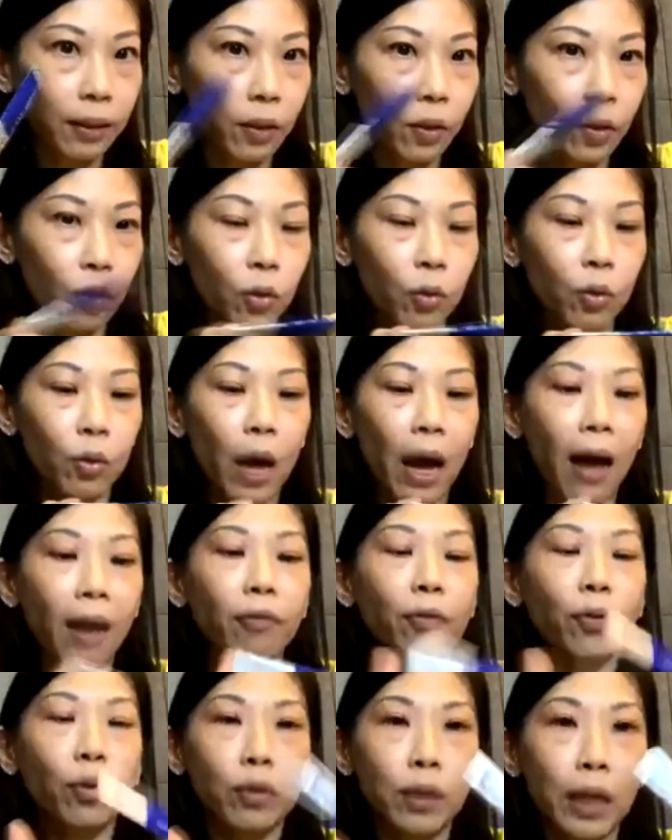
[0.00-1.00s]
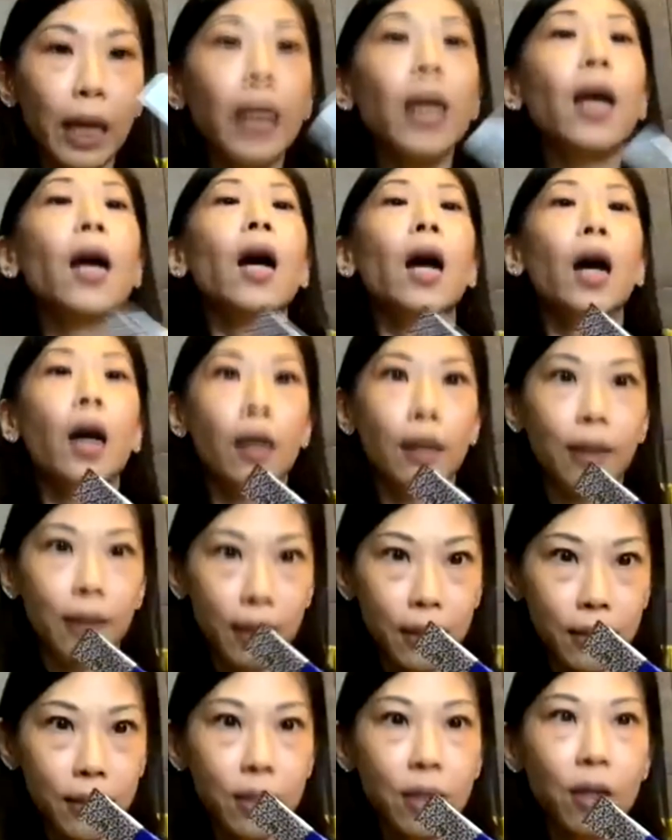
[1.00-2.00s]
So you have to take a
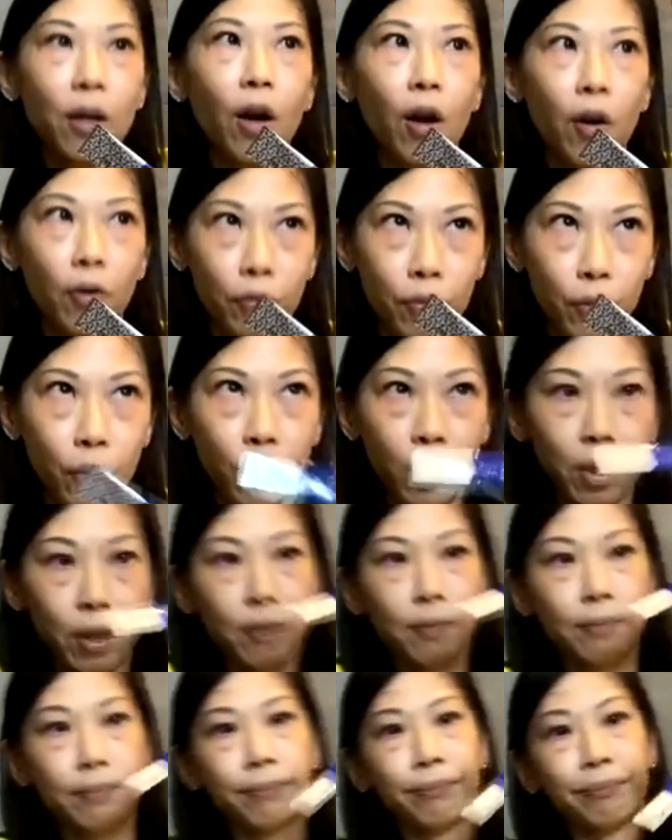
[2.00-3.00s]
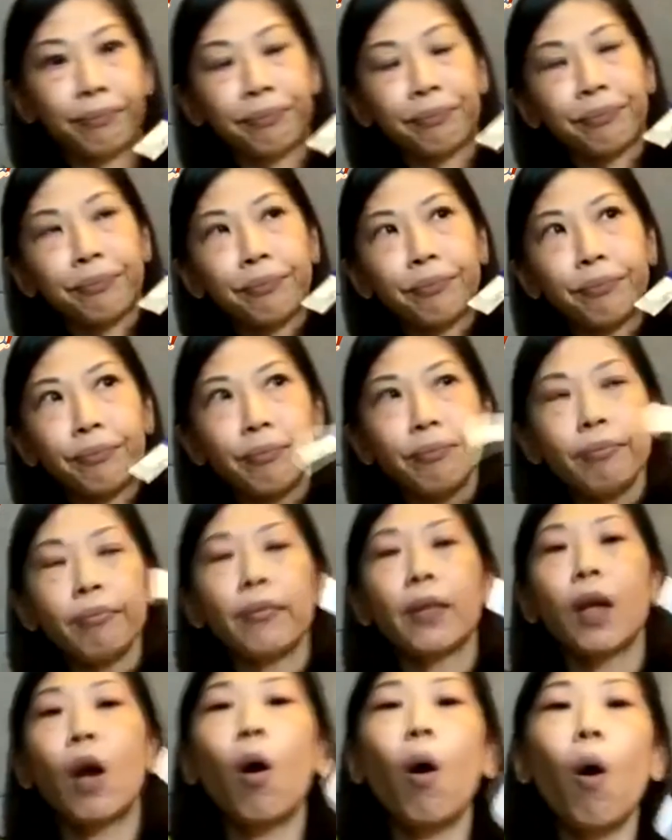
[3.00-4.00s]
liter of yogurt
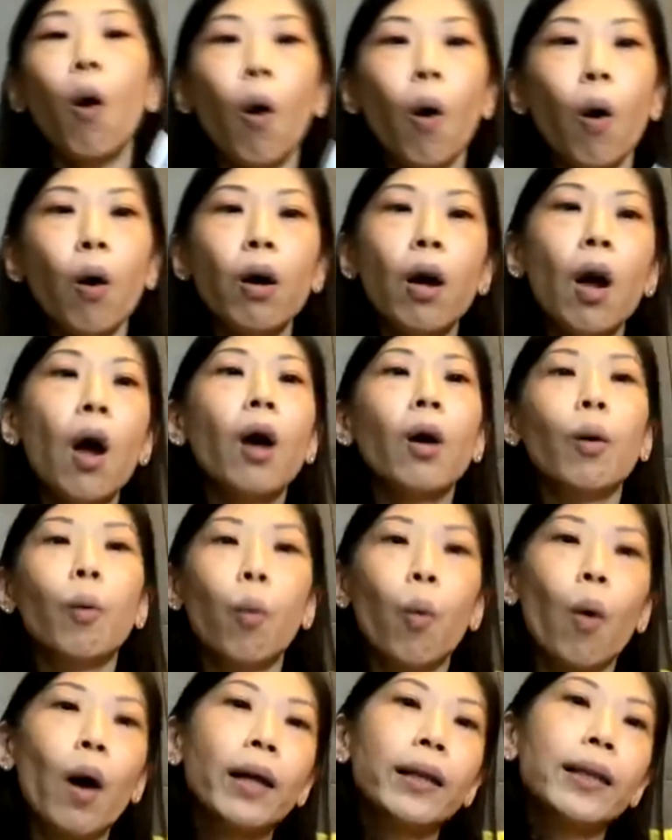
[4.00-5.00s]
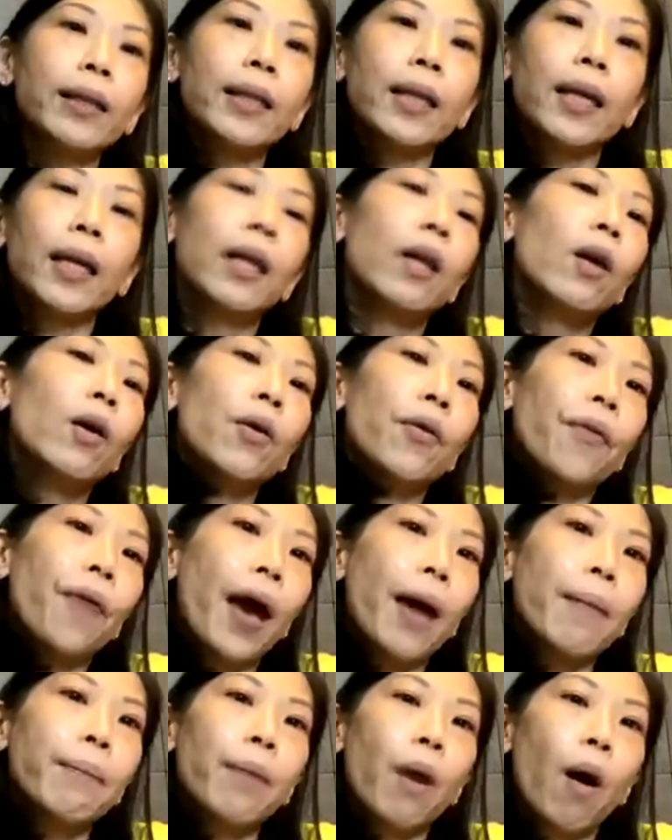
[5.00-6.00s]
or 1
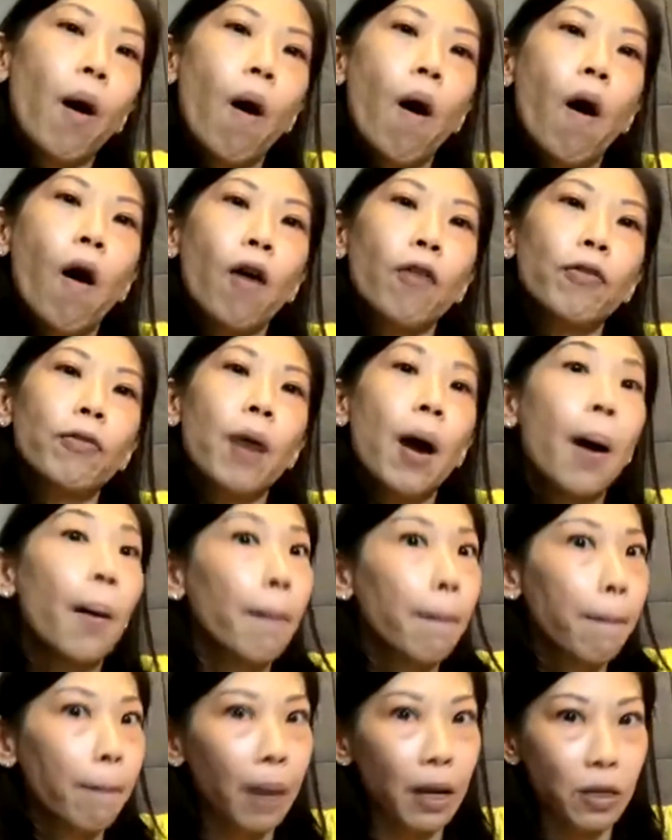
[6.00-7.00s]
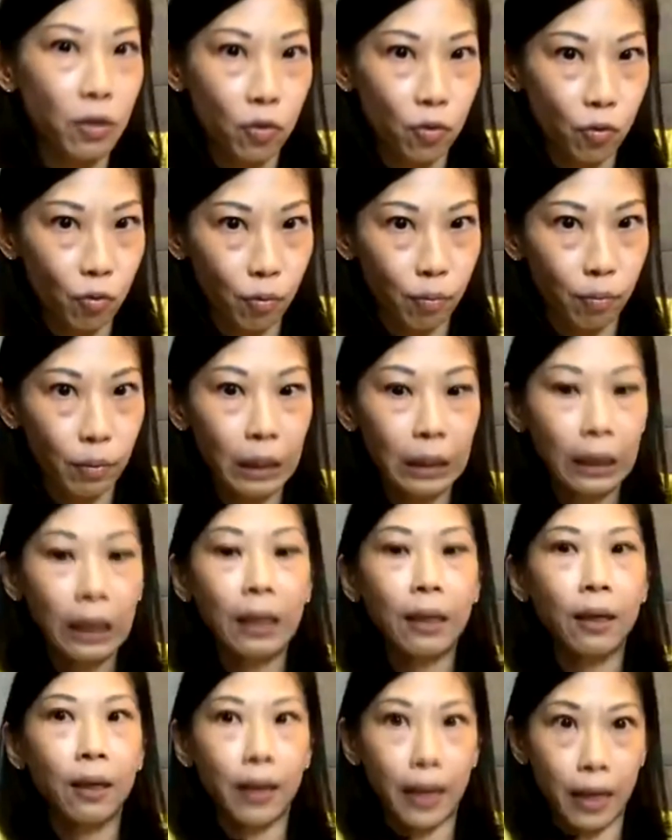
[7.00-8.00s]
kilogram of mushroom.
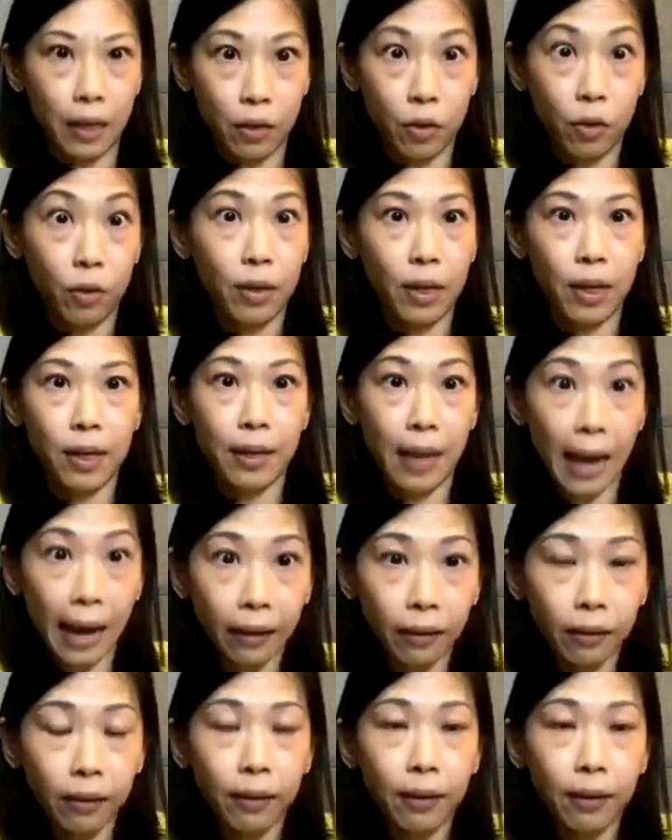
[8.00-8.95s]
Can you take that?